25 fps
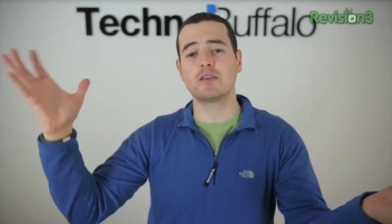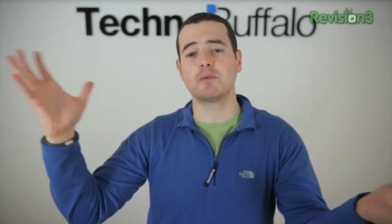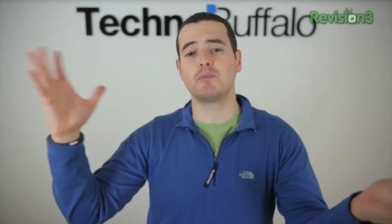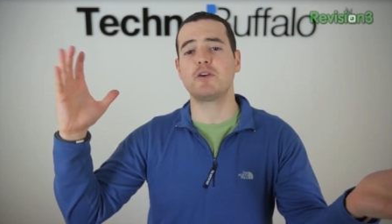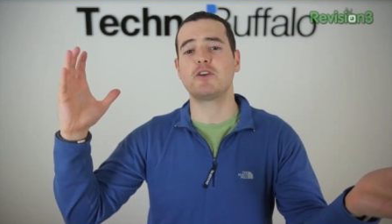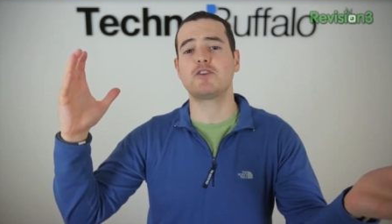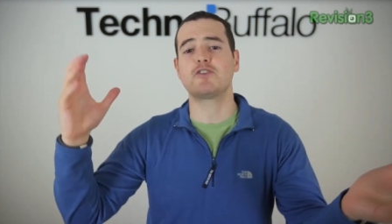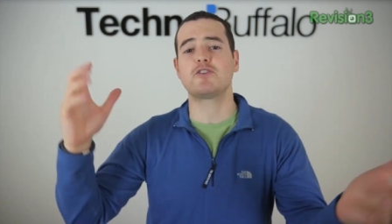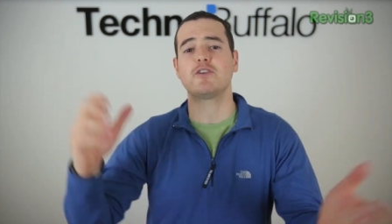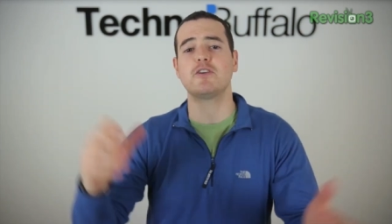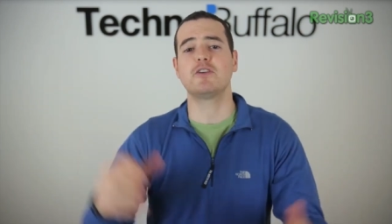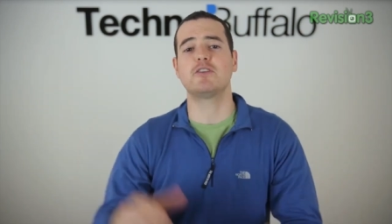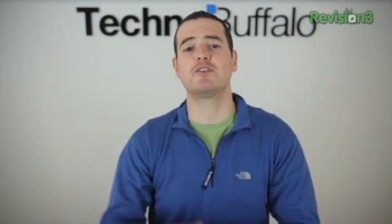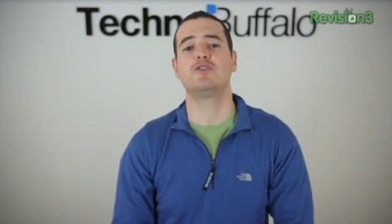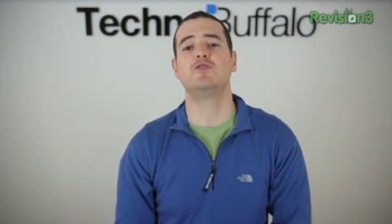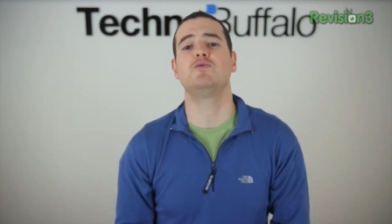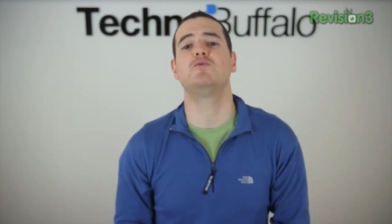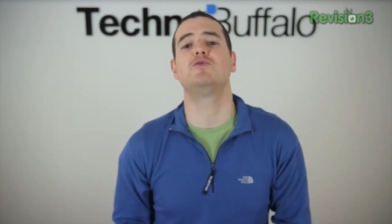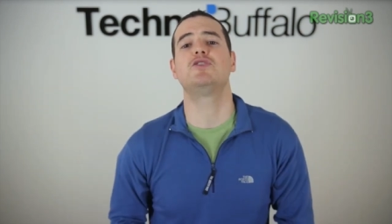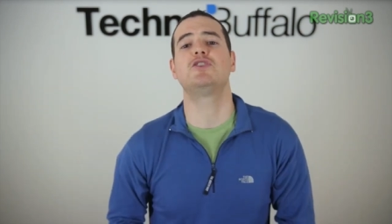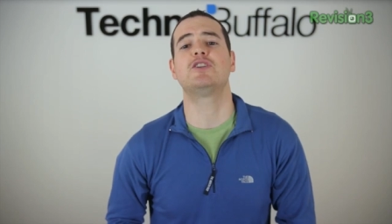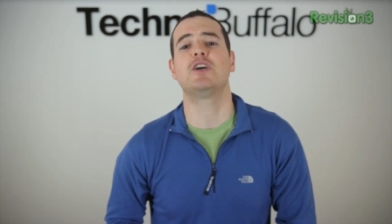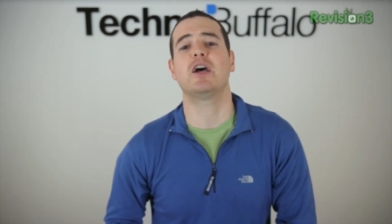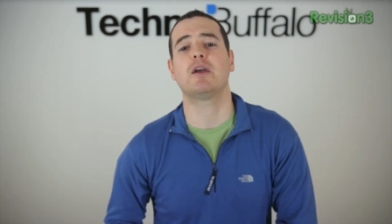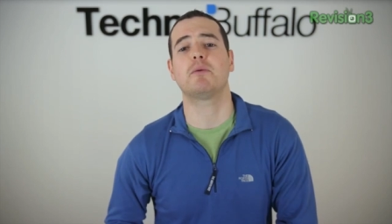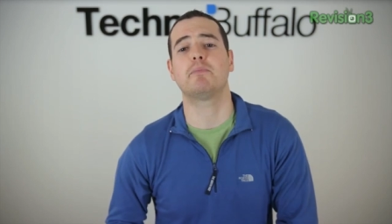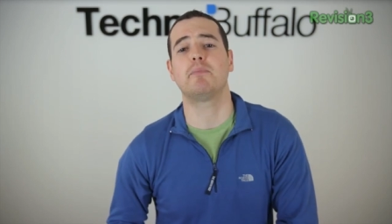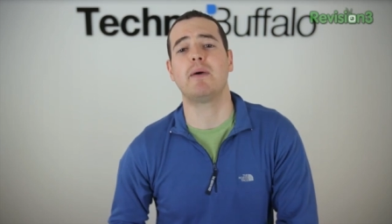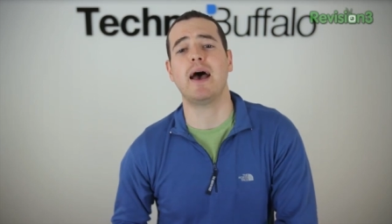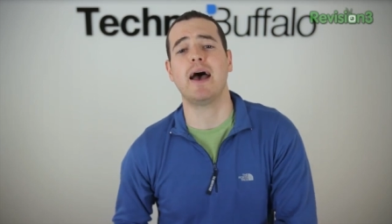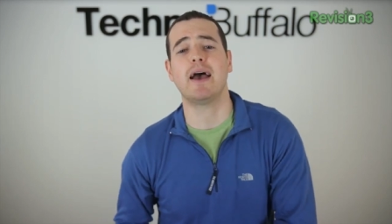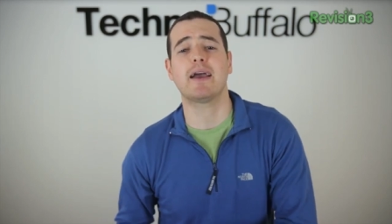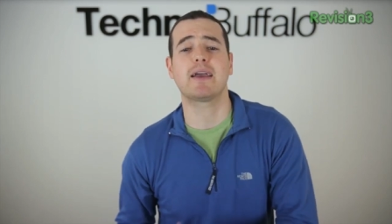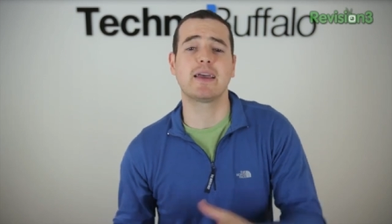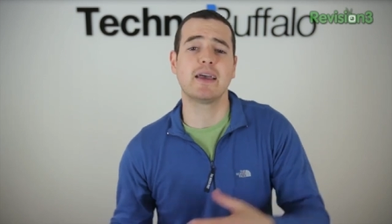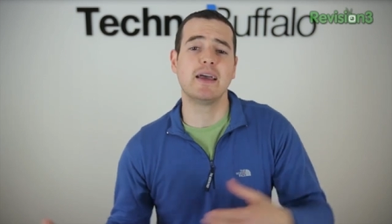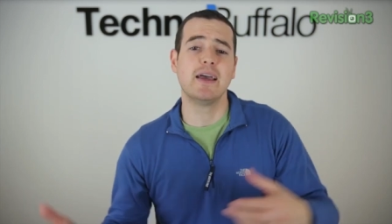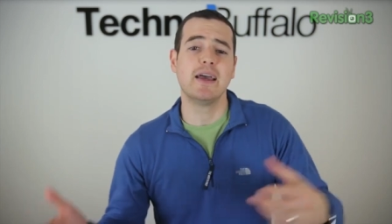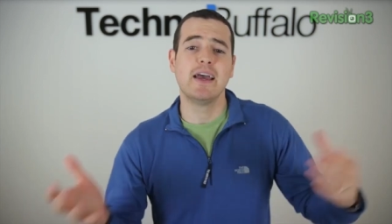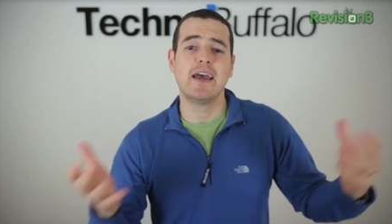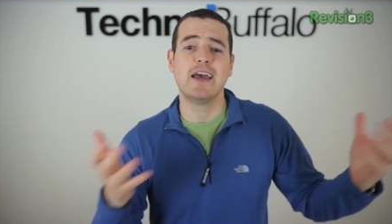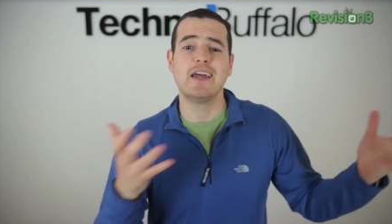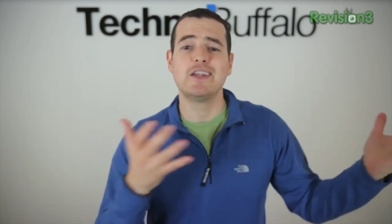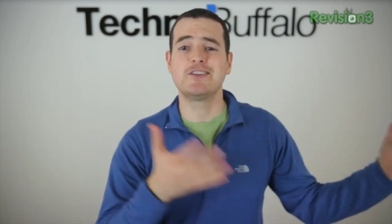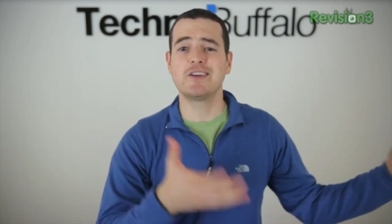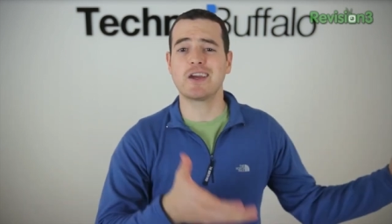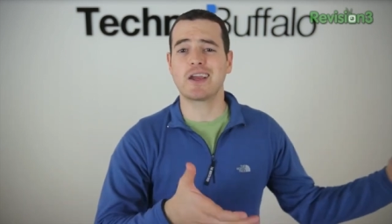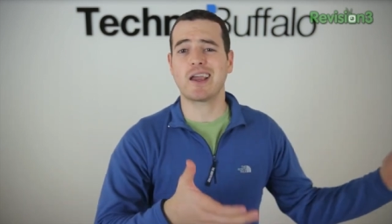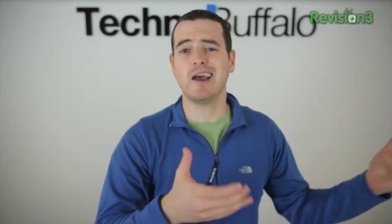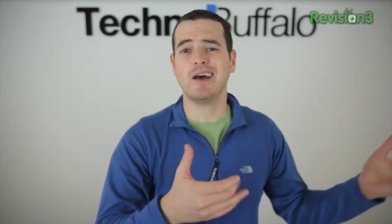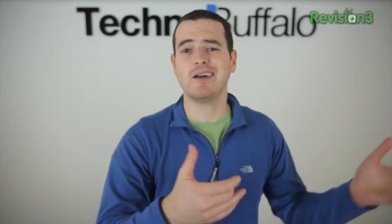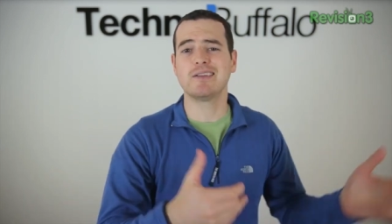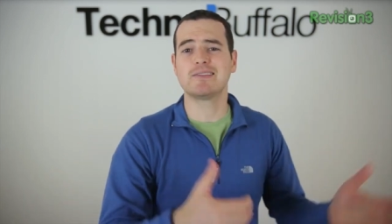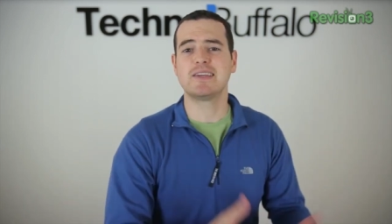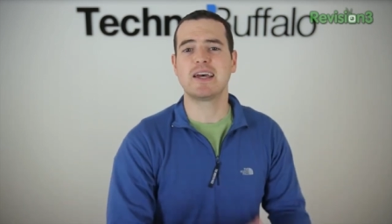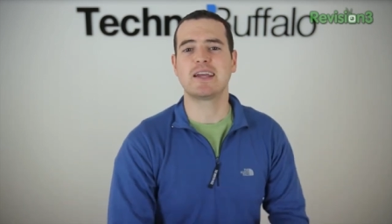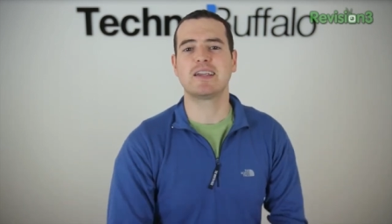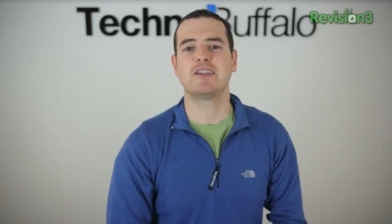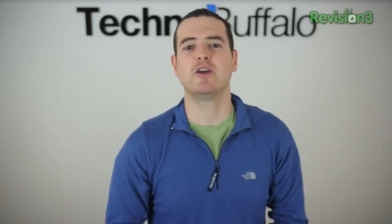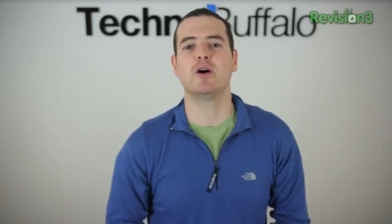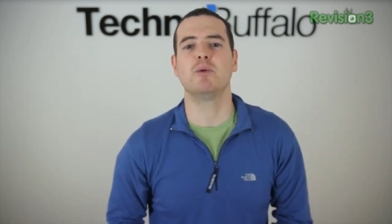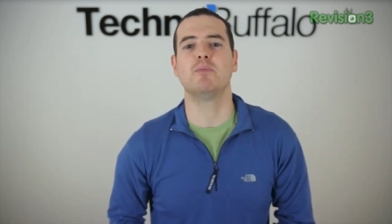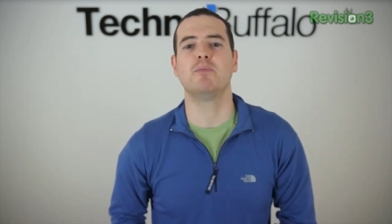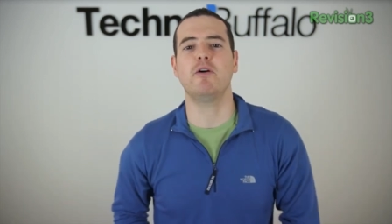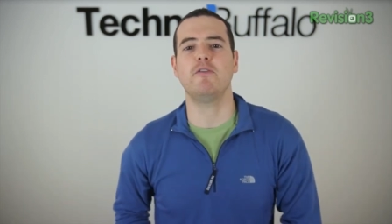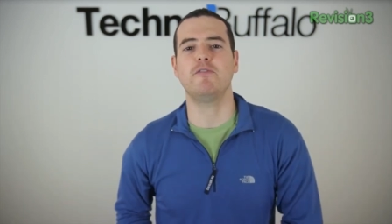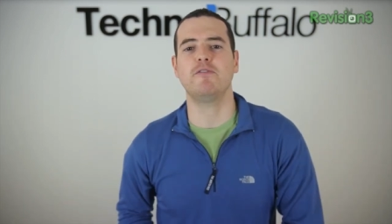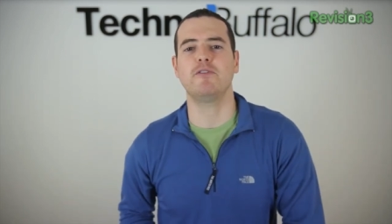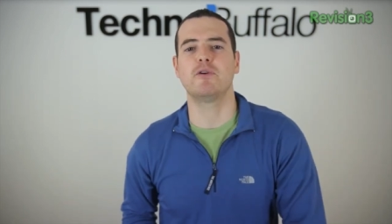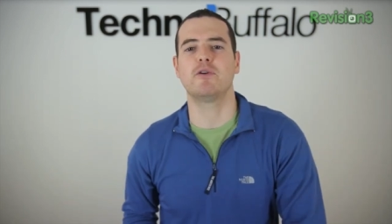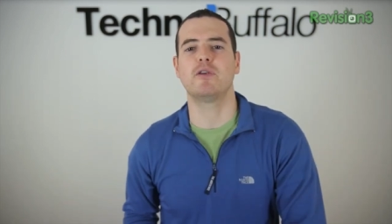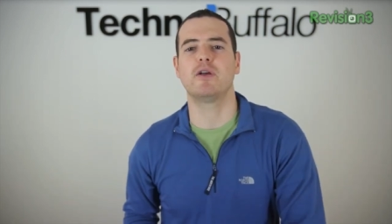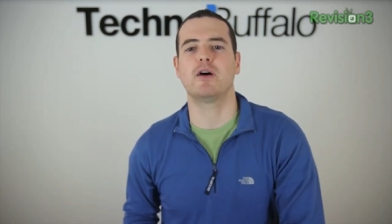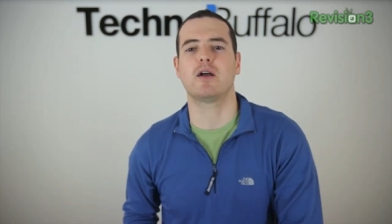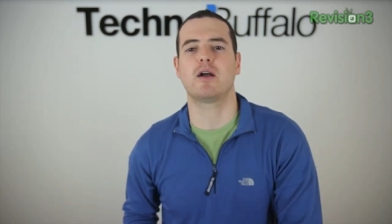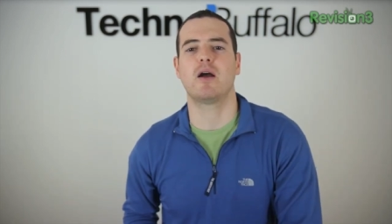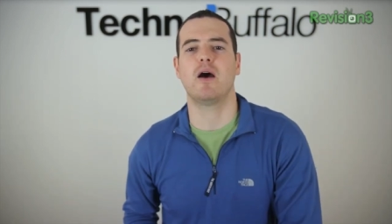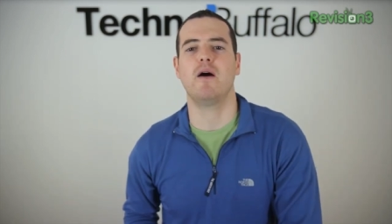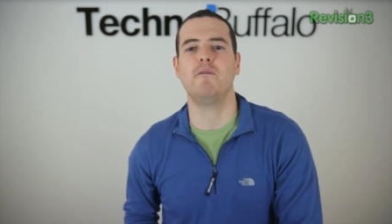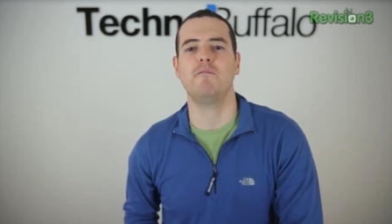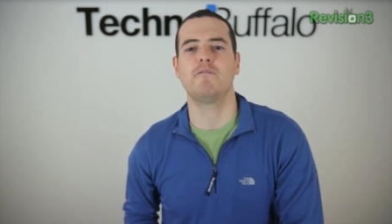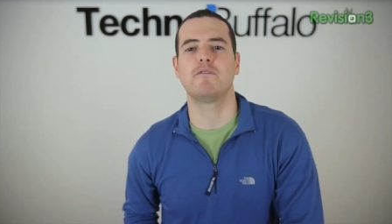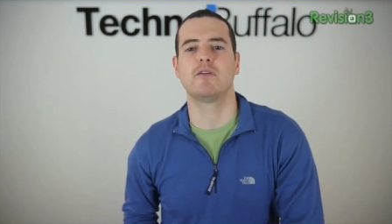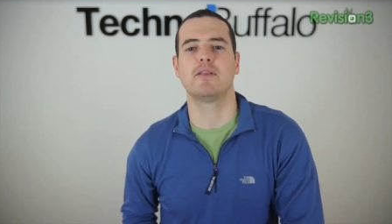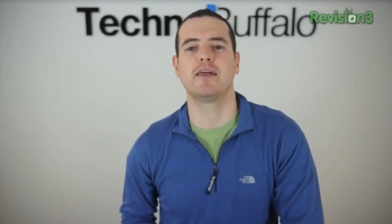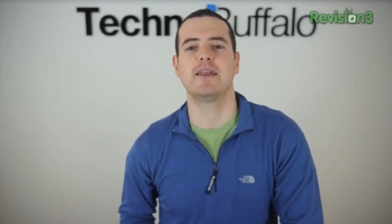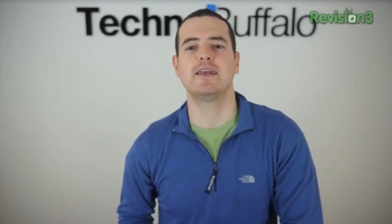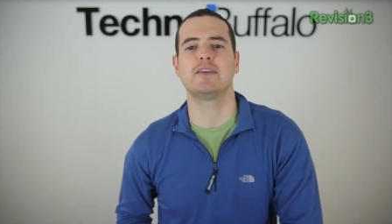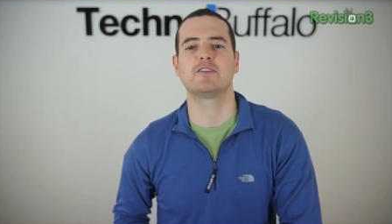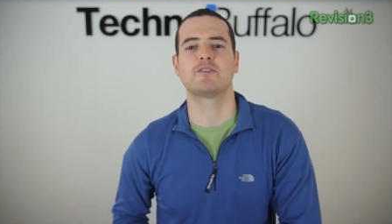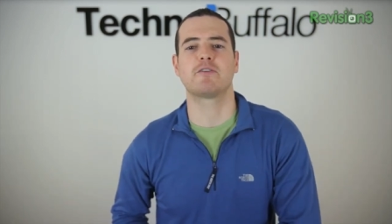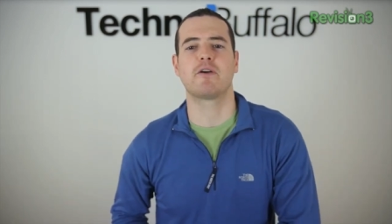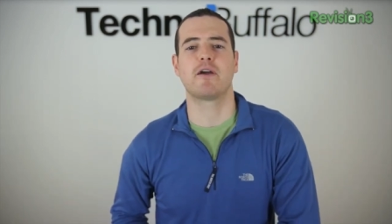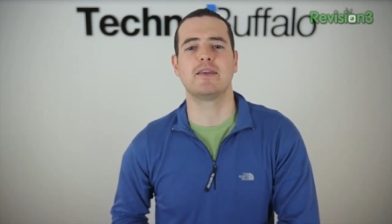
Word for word: so be sure to check back and check out technobuffalo.com for latest and